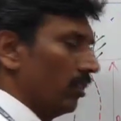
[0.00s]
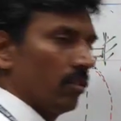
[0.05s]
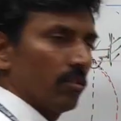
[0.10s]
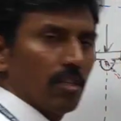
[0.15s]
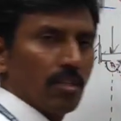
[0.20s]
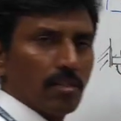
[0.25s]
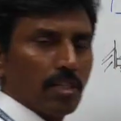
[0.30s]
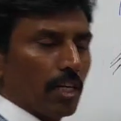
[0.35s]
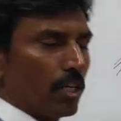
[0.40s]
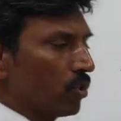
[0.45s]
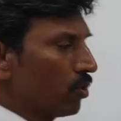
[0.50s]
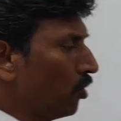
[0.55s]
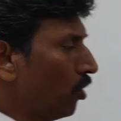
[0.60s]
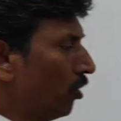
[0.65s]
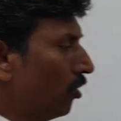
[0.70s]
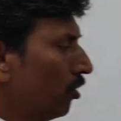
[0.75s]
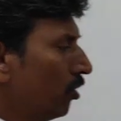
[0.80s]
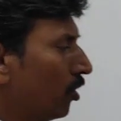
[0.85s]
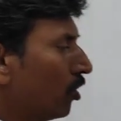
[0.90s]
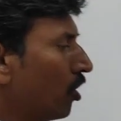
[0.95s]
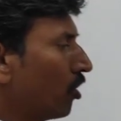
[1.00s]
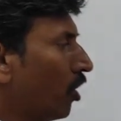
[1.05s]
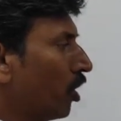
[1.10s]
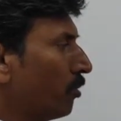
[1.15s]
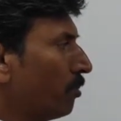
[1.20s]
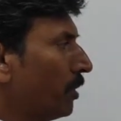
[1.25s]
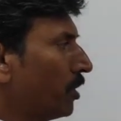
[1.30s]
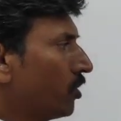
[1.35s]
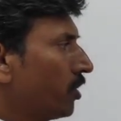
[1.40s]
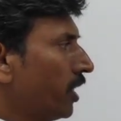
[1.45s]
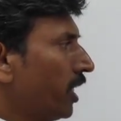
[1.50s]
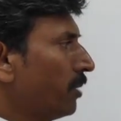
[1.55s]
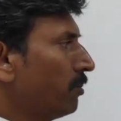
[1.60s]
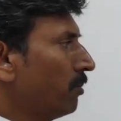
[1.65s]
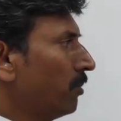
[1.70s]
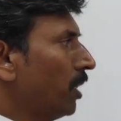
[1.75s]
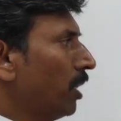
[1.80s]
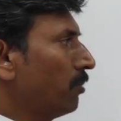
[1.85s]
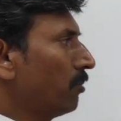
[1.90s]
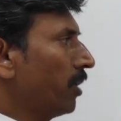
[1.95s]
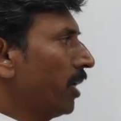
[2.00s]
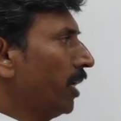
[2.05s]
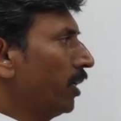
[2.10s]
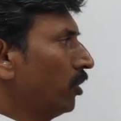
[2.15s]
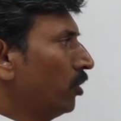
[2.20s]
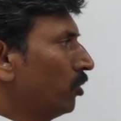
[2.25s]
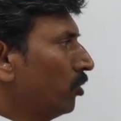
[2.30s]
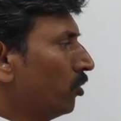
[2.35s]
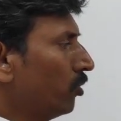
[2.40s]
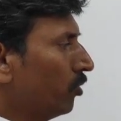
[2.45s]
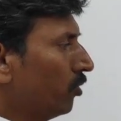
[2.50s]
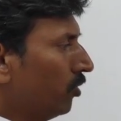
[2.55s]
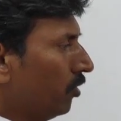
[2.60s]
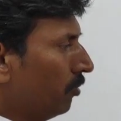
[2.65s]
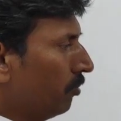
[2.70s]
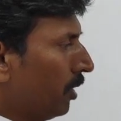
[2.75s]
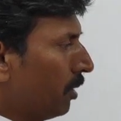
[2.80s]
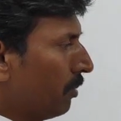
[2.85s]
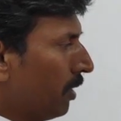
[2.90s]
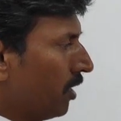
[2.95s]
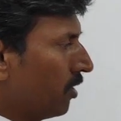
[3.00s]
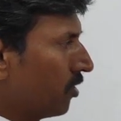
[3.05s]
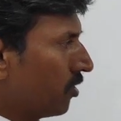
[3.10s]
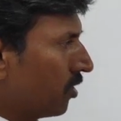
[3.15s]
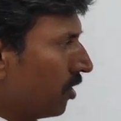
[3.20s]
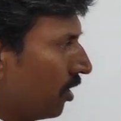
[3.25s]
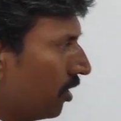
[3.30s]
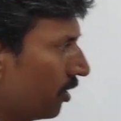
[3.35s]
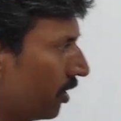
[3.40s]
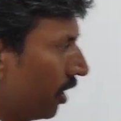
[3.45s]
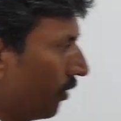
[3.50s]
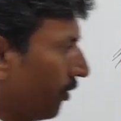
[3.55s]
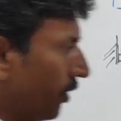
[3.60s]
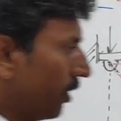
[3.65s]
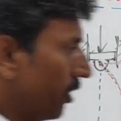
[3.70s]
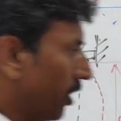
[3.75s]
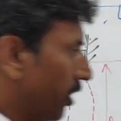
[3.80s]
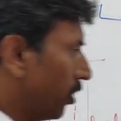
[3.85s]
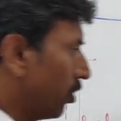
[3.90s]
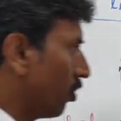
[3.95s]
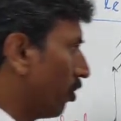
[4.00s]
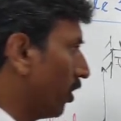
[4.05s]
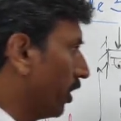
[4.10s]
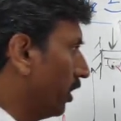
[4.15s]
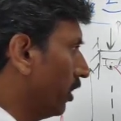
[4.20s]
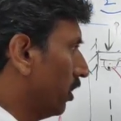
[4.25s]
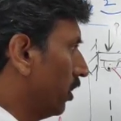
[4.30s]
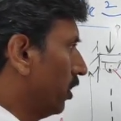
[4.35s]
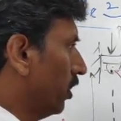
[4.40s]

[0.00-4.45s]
Since there is not much time, I am trying to minimize the effort in drawing.